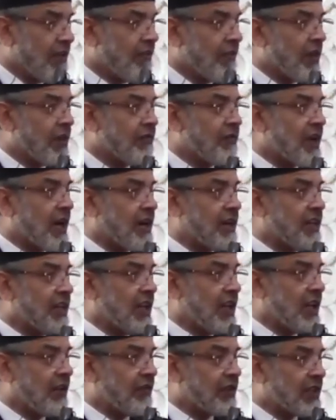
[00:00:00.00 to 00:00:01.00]
when we are
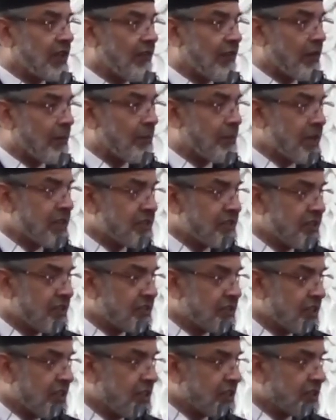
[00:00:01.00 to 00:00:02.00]
dealing with our
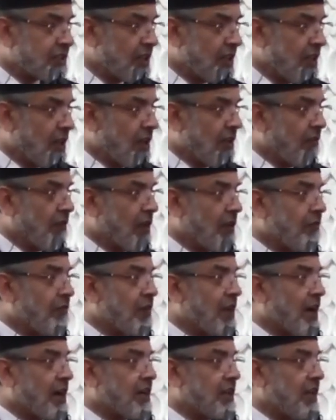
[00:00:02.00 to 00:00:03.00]
businesses, when
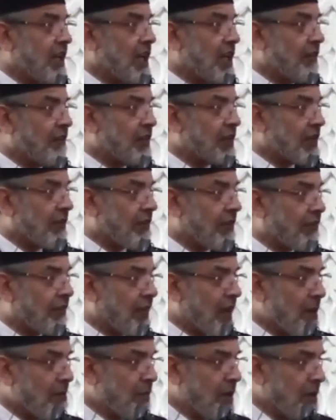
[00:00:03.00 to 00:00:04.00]
we are dealing with our
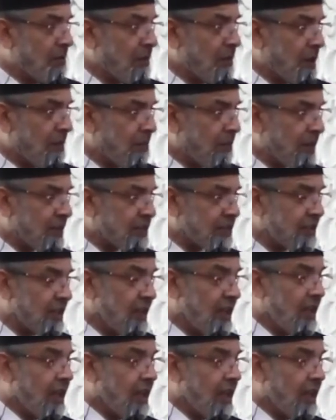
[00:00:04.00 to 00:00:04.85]
family members.